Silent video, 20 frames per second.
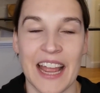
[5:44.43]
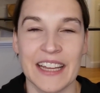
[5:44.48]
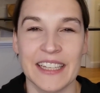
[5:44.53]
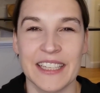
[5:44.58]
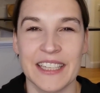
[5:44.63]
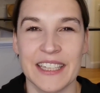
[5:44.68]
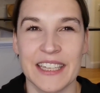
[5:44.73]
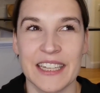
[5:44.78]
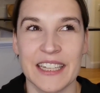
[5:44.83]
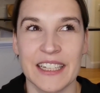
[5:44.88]
I
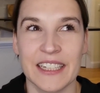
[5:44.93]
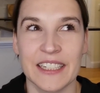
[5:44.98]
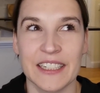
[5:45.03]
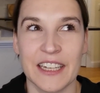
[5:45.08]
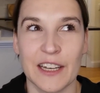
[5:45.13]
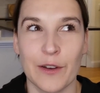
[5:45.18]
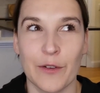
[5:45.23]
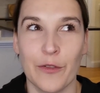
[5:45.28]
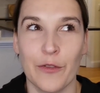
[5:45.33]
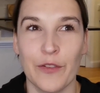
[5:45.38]
still
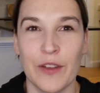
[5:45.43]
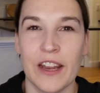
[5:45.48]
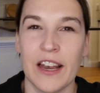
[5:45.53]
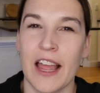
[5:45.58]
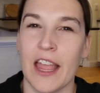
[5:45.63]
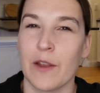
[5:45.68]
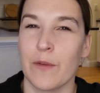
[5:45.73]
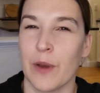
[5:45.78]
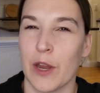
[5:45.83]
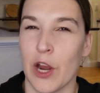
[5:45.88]
didn't feel
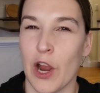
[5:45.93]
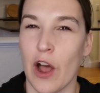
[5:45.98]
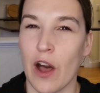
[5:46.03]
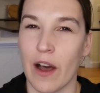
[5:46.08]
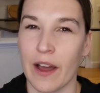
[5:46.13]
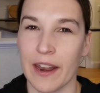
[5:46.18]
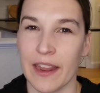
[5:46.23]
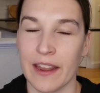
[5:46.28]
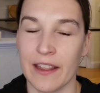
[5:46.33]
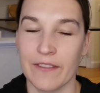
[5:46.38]
like
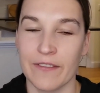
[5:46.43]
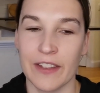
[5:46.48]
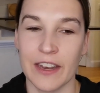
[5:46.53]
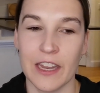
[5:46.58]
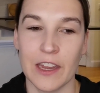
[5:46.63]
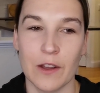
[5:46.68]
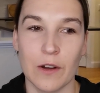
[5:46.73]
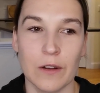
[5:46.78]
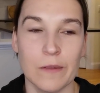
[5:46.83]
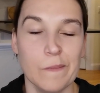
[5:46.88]
recording a
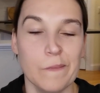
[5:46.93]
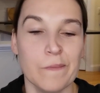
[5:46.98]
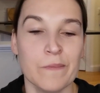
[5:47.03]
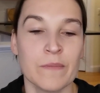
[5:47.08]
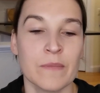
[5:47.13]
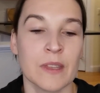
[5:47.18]
video.